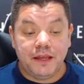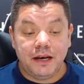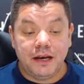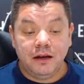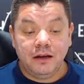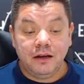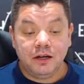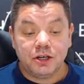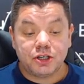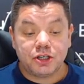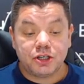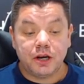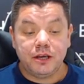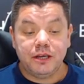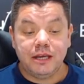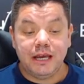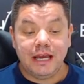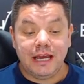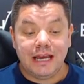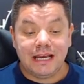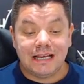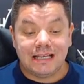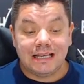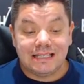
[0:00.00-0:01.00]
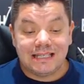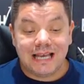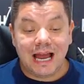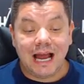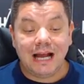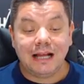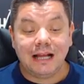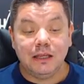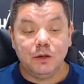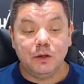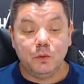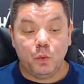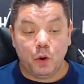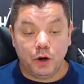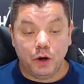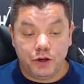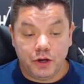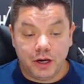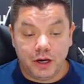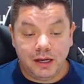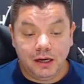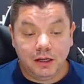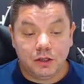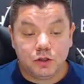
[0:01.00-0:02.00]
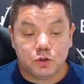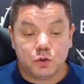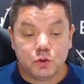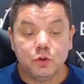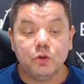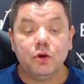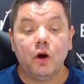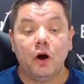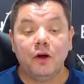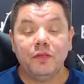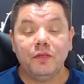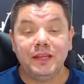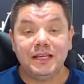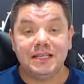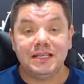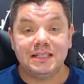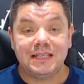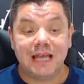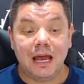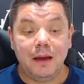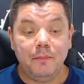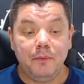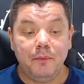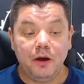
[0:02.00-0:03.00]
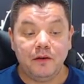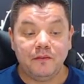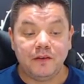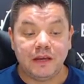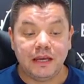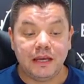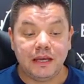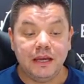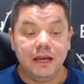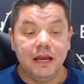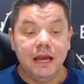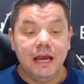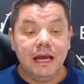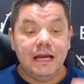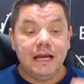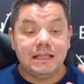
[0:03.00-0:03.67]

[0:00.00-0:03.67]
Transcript: Then I'm going to show you exactly what you're going to do on this tab over here